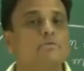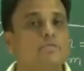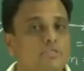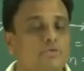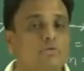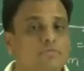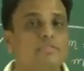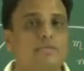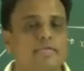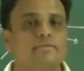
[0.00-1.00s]
It is
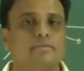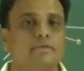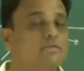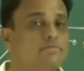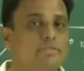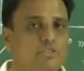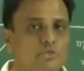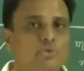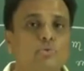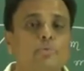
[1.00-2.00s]
always lies in the interval
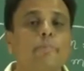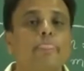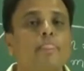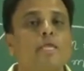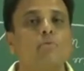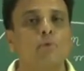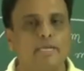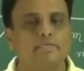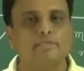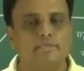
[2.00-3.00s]
0 to
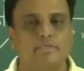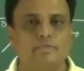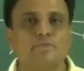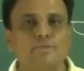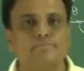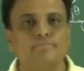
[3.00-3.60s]
180 degrees.